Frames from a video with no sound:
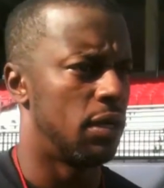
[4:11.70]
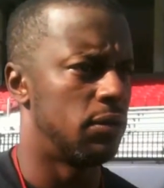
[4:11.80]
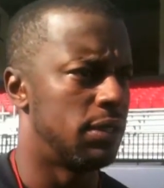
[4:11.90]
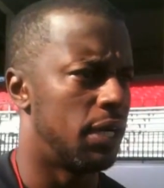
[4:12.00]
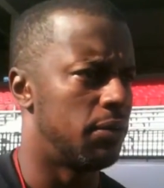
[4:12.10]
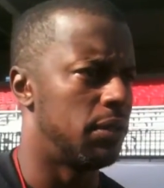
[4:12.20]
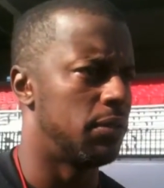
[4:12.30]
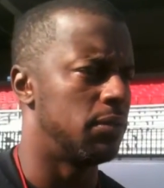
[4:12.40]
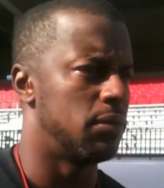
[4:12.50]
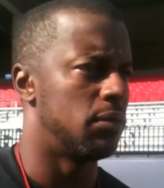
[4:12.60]
We're not
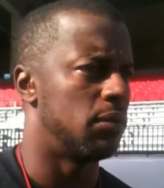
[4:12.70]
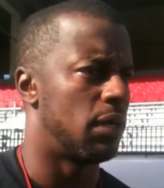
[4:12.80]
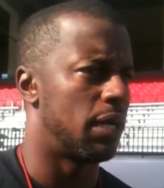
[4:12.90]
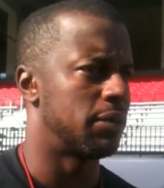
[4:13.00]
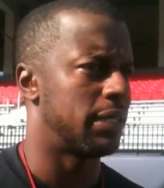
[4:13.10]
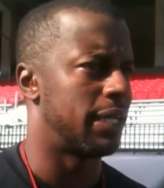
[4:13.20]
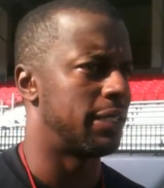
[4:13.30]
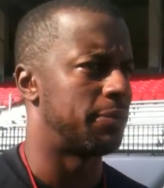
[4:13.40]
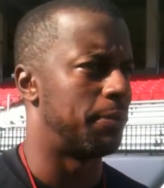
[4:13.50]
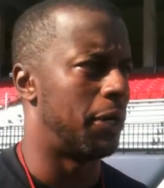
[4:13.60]
where I would say at
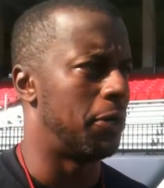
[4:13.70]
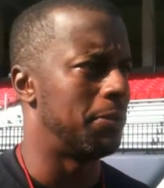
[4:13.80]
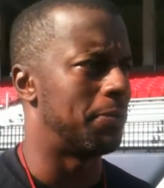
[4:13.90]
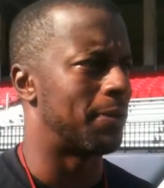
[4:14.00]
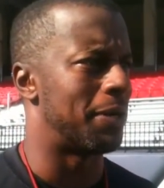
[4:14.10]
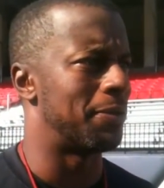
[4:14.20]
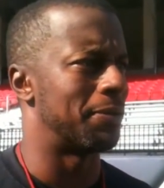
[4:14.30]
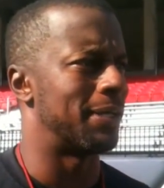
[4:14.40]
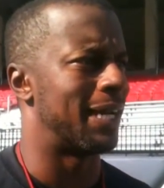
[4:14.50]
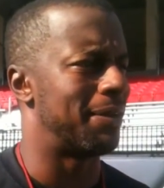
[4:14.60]
this moment we're probably
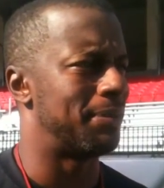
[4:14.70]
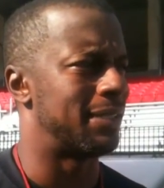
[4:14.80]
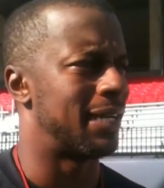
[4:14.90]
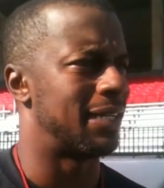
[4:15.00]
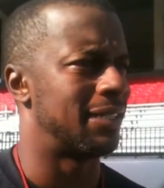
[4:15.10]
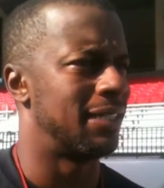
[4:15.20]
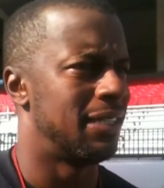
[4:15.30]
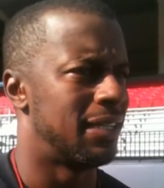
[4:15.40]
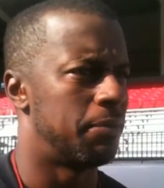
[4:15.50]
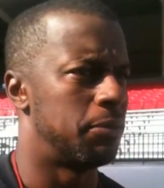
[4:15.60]
where we're at, but not.
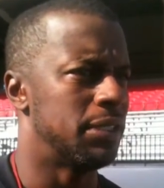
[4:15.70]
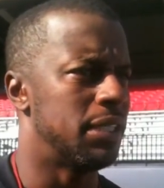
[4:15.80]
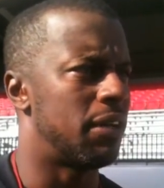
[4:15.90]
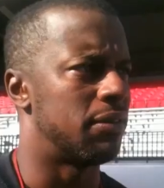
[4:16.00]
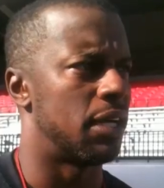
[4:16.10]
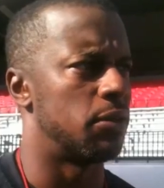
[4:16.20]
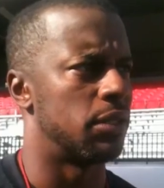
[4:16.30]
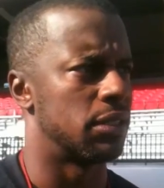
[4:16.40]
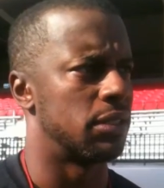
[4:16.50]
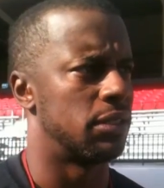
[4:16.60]
I mean, we still have a lot of
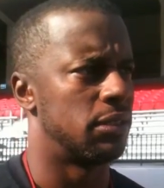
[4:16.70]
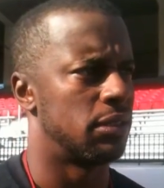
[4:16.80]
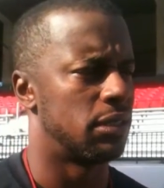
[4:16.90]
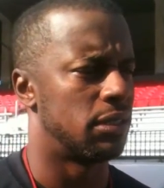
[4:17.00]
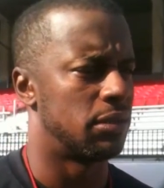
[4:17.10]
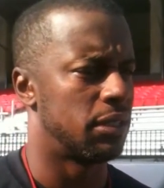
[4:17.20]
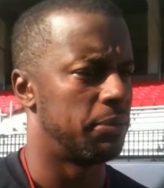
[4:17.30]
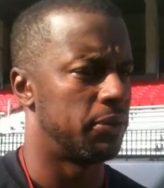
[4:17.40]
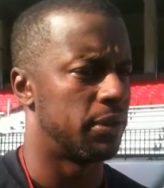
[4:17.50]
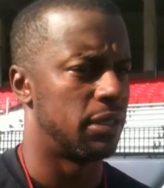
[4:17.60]
work to do. Don't
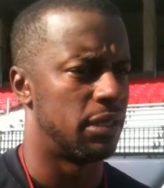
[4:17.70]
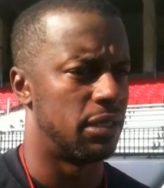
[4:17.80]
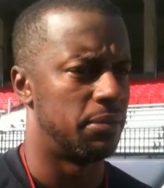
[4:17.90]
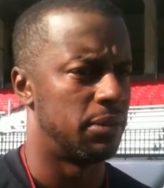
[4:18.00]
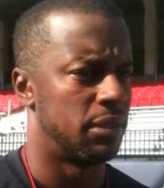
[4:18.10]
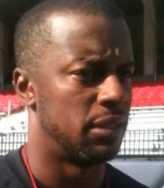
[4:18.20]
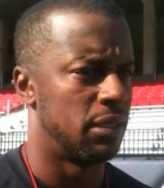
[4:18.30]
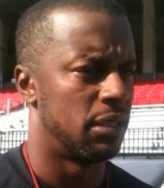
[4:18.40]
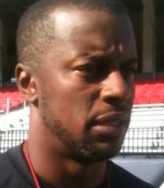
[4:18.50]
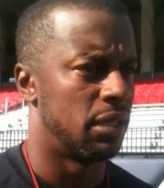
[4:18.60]
get me wrong,
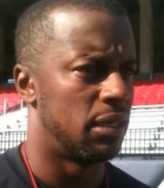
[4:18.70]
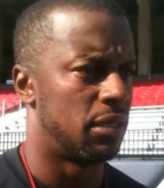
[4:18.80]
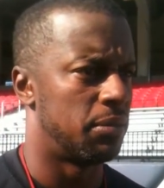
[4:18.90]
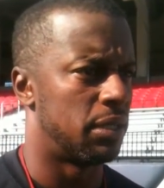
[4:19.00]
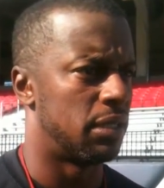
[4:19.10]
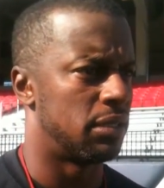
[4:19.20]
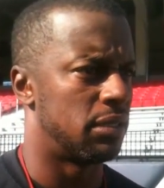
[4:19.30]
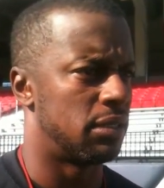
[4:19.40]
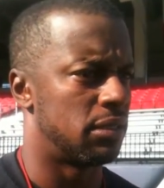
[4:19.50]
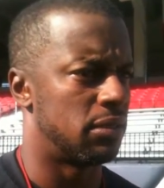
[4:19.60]
but
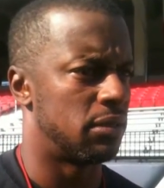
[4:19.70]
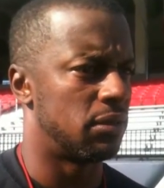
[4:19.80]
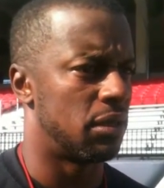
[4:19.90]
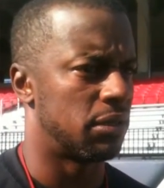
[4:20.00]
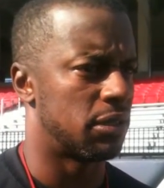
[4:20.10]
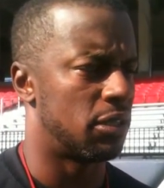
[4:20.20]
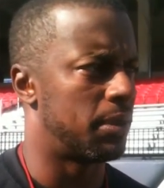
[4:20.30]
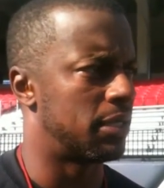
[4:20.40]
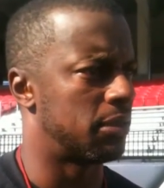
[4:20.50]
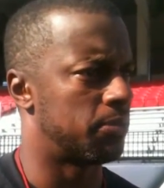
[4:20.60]
we always talk
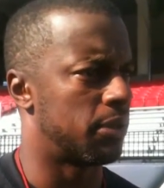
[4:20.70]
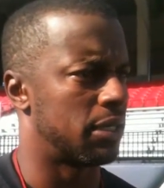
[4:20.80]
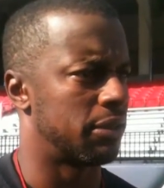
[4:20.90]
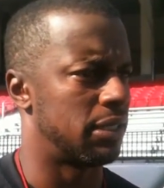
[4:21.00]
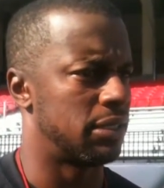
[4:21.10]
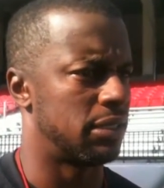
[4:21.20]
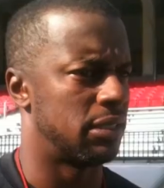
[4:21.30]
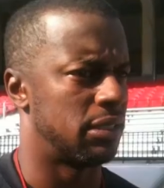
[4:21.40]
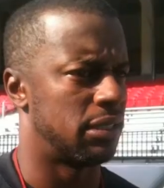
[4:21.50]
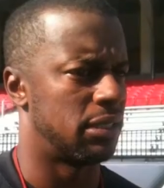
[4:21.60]
about it's a progress
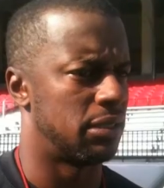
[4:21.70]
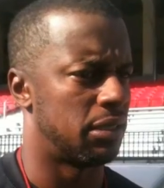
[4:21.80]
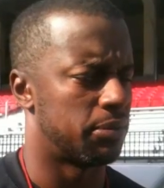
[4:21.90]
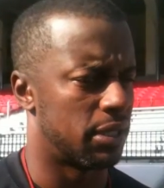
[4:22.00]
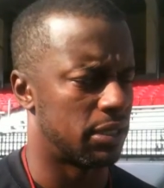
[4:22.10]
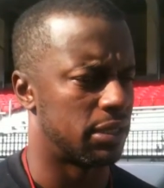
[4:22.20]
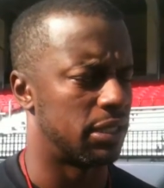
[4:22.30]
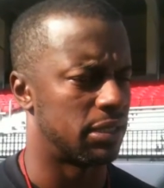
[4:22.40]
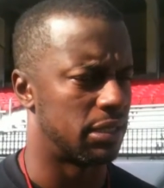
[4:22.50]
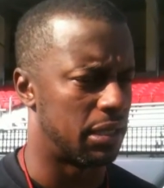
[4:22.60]
and a
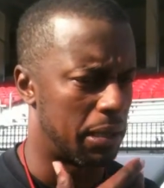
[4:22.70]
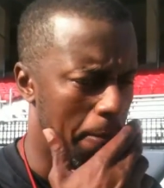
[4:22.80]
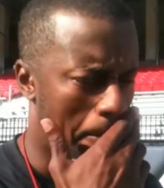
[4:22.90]
process, and